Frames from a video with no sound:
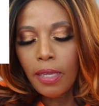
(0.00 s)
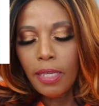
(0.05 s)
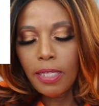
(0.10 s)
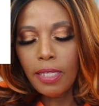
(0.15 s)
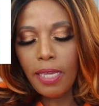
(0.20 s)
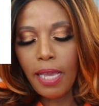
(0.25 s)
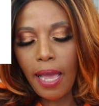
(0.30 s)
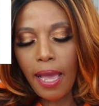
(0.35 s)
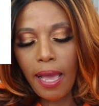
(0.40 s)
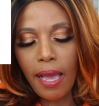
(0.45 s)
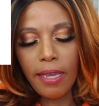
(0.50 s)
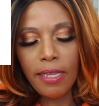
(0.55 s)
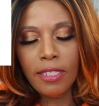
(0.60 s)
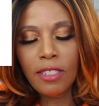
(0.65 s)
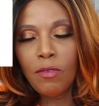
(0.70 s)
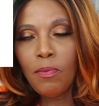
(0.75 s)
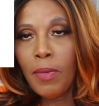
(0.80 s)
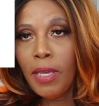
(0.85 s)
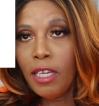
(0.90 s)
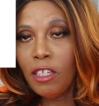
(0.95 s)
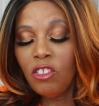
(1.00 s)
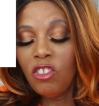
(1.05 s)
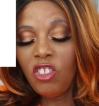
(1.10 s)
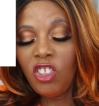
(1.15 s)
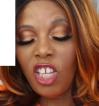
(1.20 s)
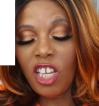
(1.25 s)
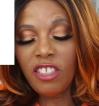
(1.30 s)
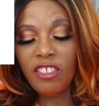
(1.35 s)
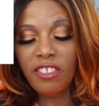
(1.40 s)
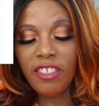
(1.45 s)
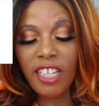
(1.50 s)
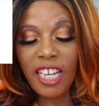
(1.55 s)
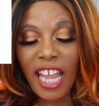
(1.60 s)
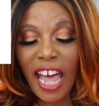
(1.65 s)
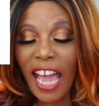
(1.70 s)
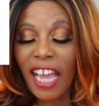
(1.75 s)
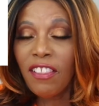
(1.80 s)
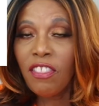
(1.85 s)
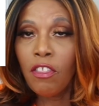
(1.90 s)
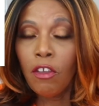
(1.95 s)
yeah, it smells just
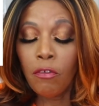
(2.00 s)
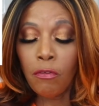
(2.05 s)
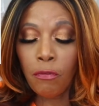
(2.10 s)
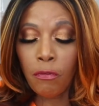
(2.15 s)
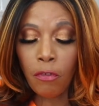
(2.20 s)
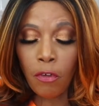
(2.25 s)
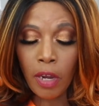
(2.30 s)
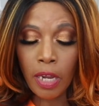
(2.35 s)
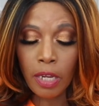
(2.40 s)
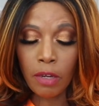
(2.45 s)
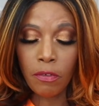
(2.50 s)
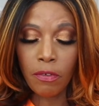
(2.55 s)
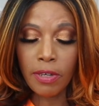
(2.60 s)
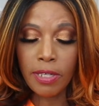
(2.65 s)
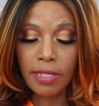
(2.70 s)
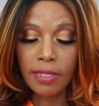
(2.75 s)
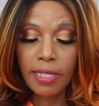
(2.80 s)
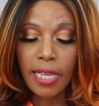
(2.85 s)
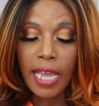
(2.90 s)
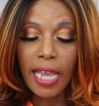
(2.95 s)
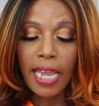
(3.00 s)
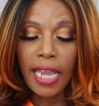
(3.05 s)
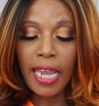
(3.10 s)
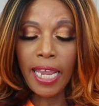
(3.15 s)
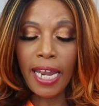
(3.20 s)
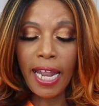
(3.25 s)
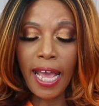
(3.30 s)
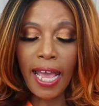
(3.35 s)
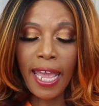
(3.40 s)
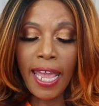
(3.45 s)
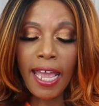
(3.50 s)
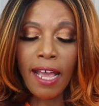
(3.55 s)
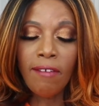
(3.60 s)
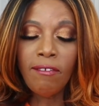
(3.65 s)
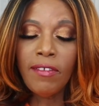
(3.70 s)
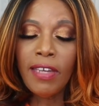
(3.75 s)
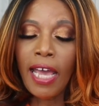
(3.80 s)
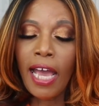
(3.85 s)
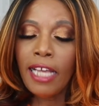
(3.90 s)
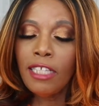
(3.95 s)
like the fragrance. And I
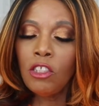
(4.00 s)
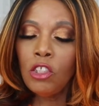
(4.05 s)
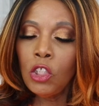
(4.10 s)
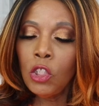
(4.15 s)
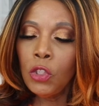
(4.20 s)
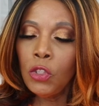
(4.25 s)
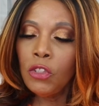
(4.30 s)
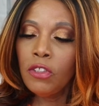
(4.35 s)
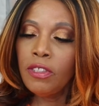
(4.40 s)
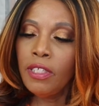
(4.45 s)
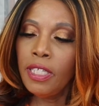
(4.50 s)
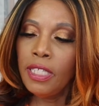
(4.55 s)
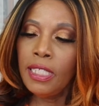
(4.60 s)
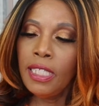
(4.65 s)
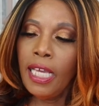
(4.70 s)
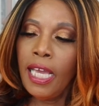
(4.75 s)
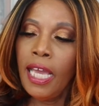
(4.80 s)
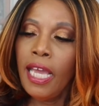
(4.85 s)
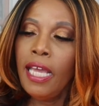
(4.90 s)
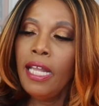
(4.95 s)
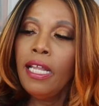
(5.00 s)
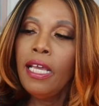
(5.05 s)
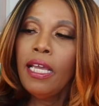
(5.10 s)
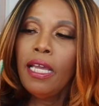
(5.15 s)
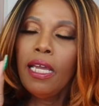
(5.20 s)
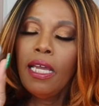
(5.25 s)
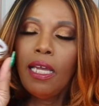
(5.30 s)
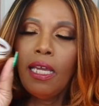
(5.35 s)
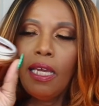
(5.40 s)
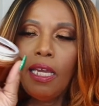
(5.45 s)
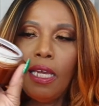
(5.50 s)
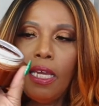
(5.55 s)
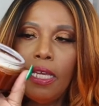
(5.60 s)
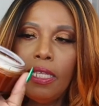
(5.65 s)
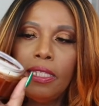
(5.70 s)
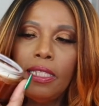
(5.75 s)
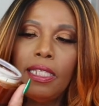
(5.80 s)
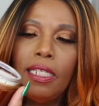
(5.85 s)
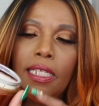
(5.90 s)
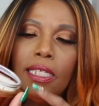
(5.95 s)
have not used it yet.
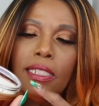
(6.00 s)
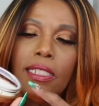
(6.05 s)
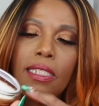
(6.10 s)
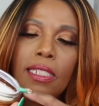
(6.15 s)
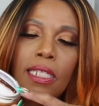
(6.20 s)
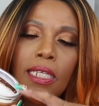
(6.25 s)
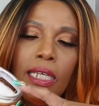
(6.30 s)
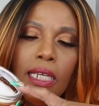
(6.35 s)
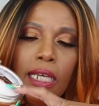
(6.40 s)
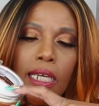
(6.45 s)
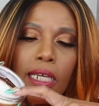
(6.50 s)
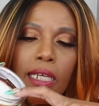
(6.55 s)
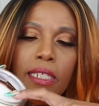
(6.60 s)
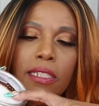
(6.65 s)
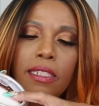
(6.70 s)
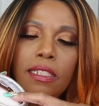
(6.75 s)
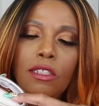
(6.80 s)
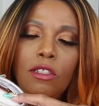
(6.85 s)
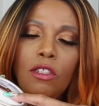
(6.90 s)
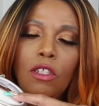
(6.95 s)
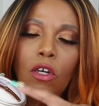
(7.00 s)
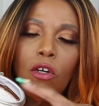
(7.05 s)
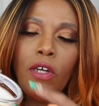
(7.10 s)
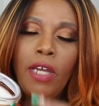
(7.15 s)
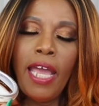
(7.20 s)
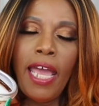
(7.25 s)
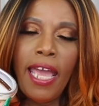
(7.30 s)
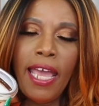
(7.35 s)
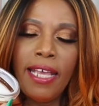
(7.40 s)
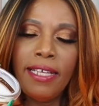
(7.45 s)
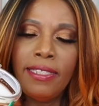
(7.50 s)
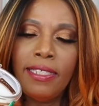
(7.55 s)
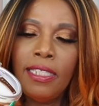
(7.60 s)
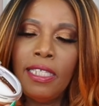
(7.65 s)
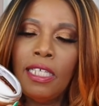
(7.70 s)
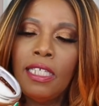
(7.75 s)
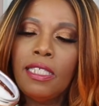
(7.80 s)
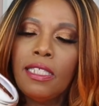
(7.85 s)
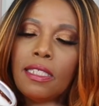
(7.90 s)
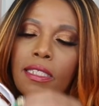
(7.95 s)
And this is, you know, it has
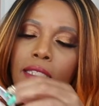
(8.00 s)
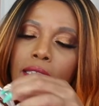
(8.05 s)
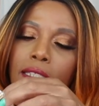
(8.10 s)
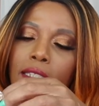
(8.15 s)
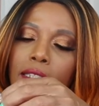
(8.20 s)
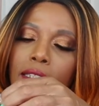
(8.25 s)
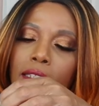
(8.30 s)
this